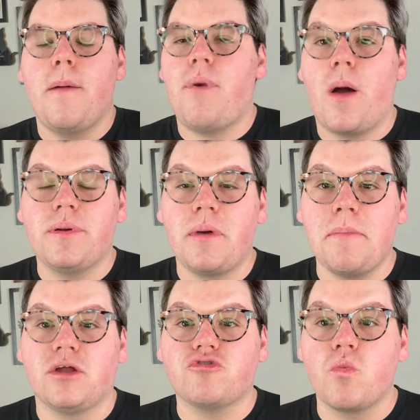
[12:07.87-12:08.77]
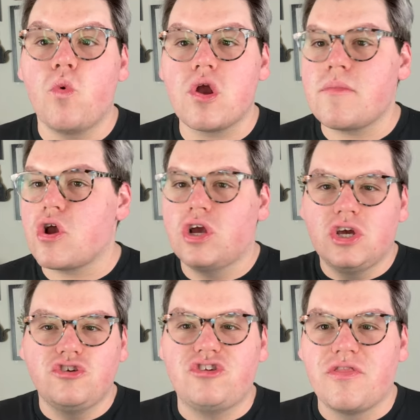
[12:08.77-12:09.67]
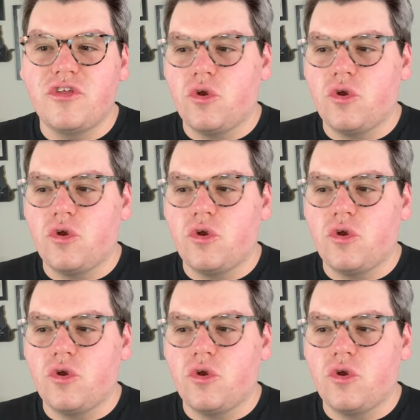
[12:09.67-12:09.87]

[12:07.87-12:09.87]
pop into my bedroom warmer, shut the